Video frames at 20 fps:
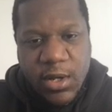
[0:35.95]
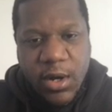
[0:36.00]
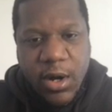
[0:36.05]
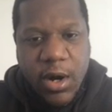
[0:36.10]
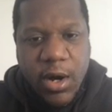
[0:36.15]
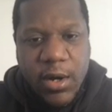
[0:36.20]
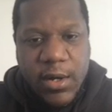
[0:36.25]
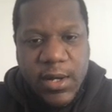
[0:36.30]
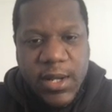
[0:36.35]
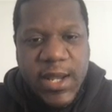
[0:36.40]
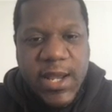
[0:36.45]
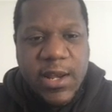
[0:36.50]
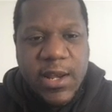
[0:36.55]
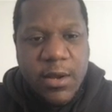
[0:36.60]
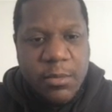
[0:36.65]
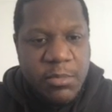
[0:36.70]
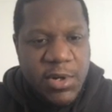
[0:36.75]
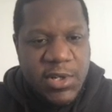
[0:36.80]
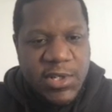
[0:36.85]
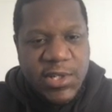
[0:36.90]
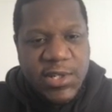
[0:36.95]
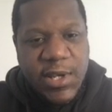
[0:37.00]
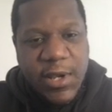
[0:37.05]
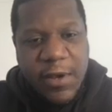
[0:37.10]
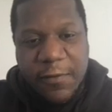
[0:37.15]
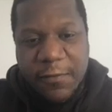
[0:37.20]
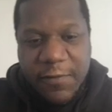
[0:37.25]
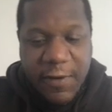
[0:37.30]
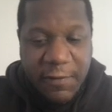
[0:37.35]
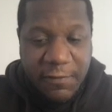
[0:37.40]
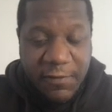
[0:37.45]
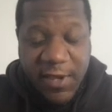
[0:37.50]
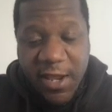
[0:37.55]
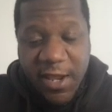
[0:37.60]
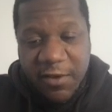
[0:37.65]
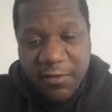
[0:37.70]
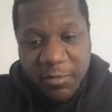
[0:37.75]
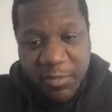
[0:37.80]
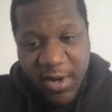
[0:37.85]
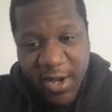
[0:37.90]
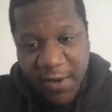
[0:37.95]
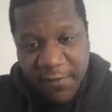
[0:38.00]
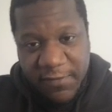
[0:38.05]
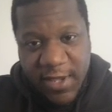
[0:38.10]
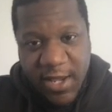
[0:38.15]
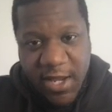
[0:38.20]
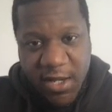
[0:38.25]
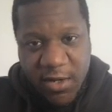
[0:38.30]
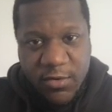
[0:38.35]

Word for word: on Elon Musk's 50th birthday.